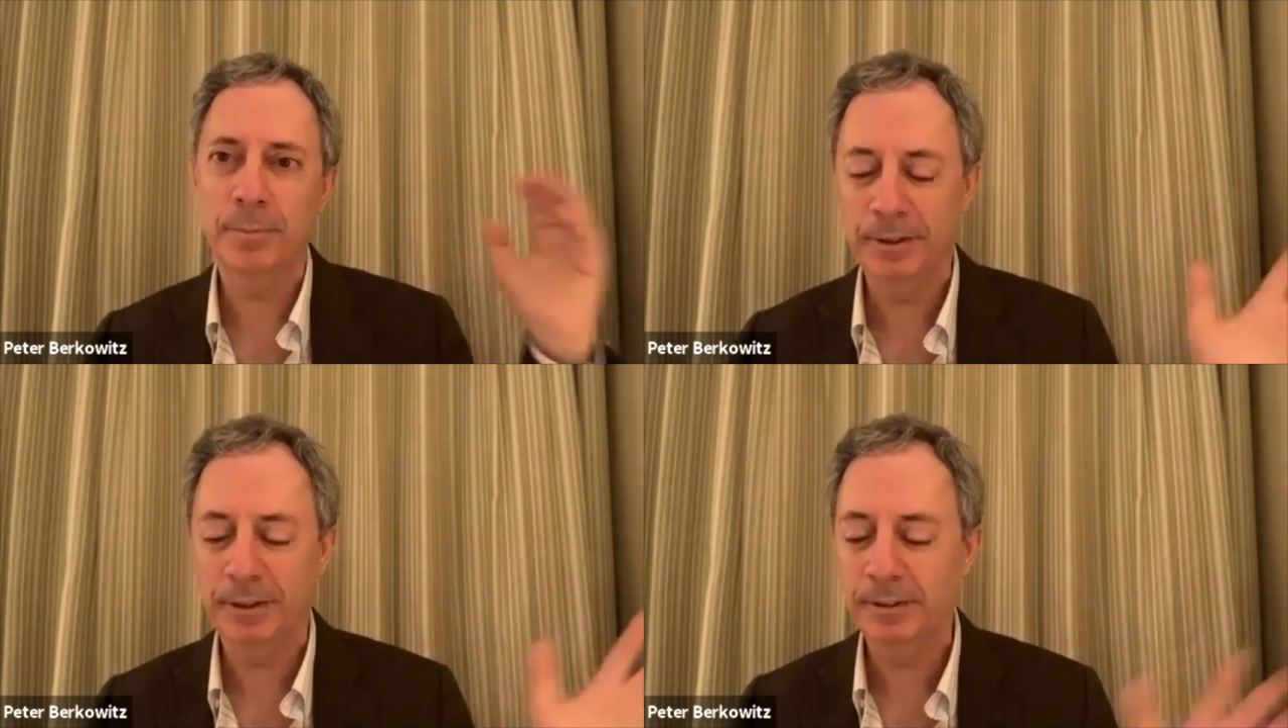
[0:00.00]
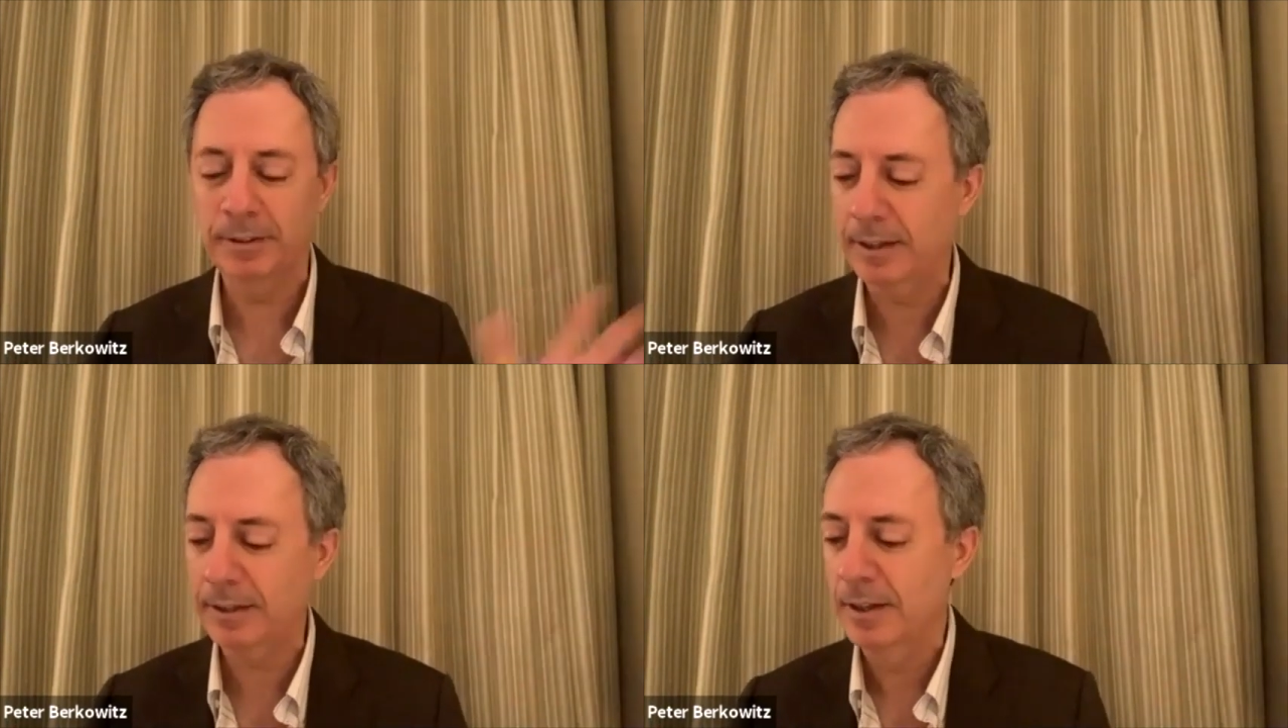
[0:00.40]
but big
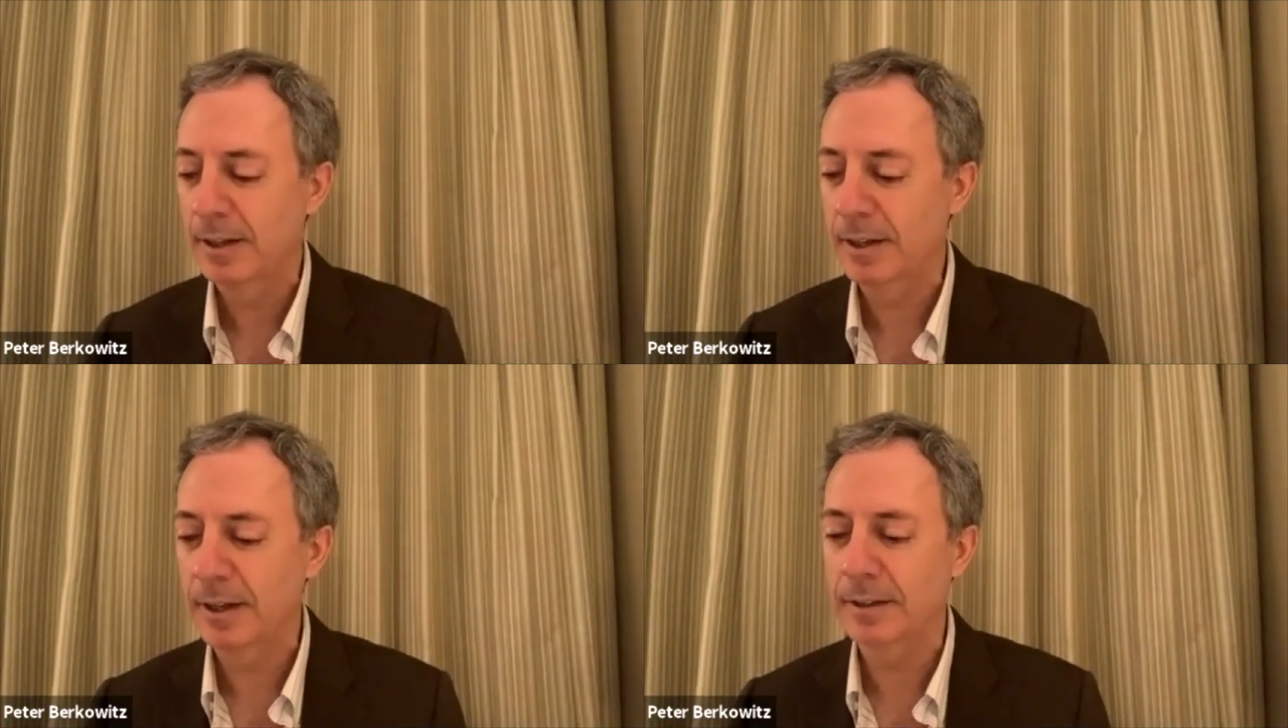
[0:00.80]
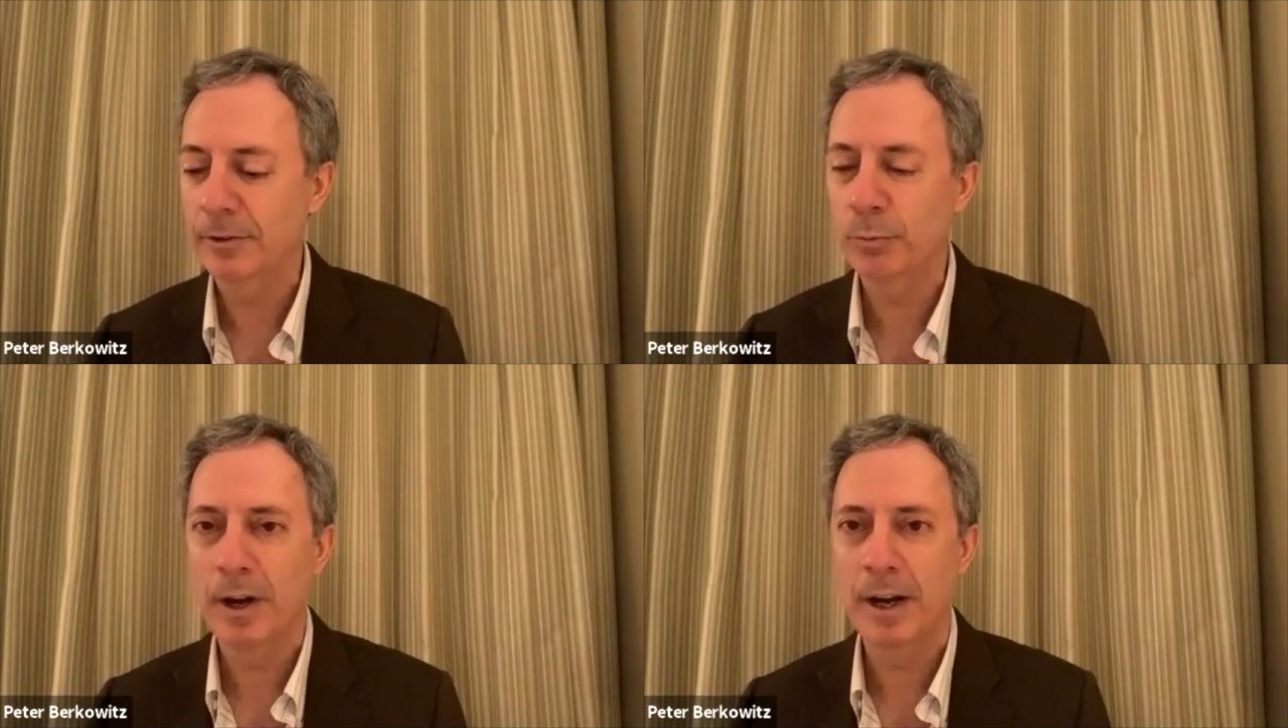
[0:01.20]
tech
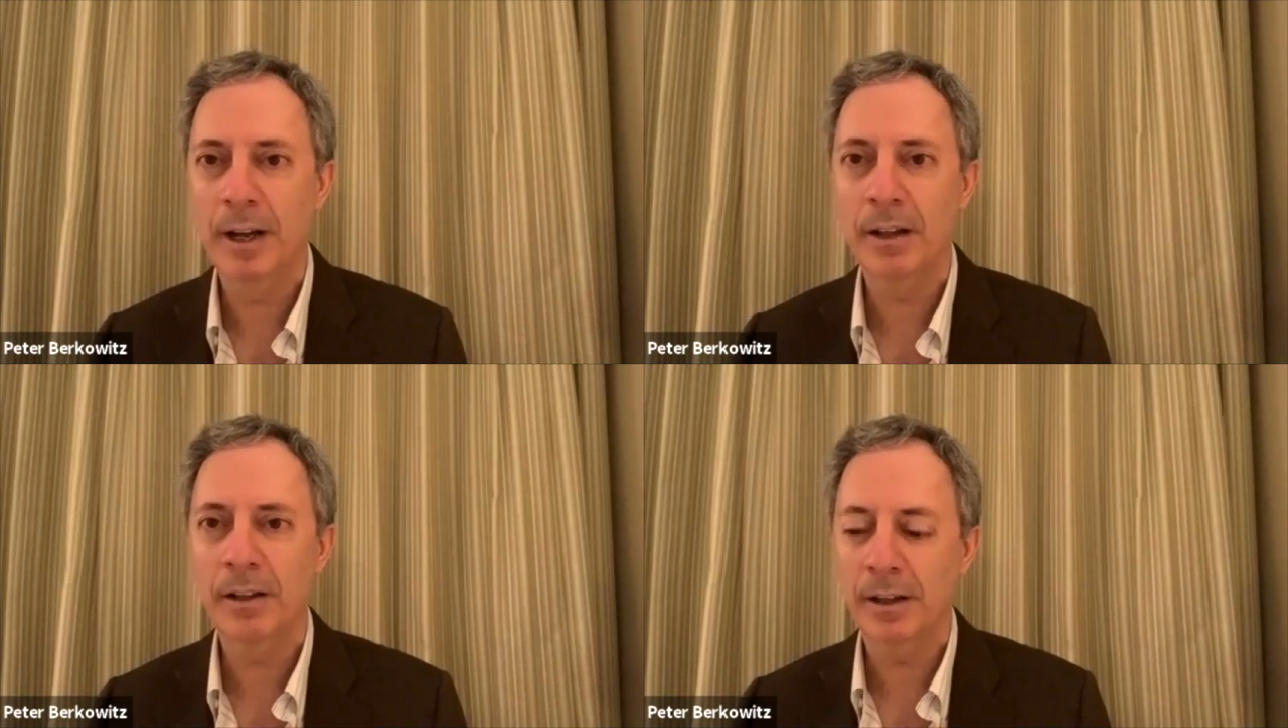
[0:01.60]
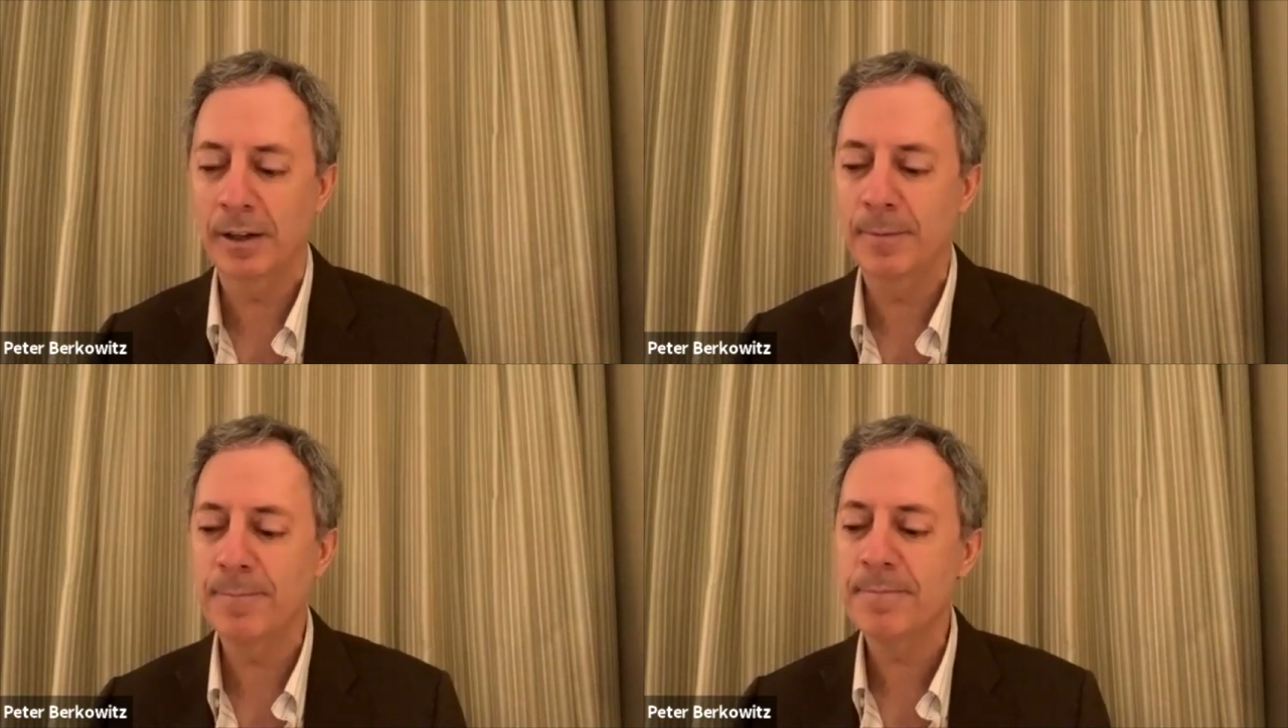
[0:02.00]
as
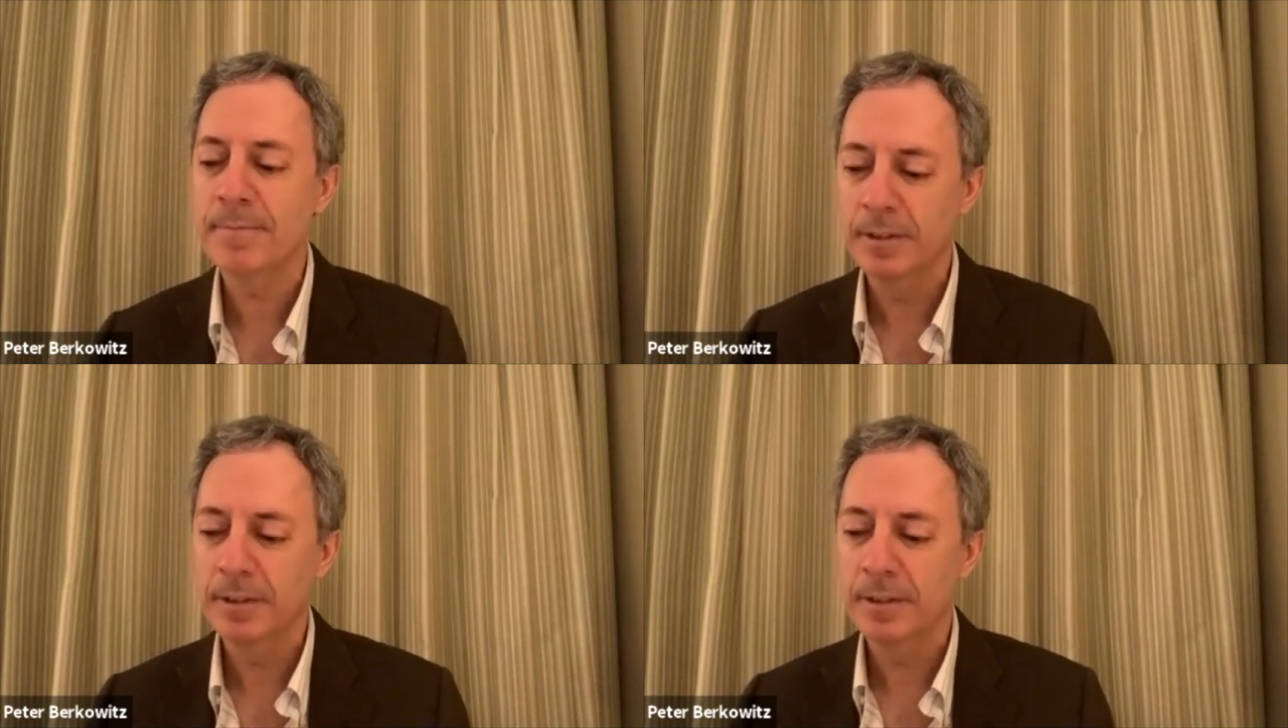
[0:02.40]
well.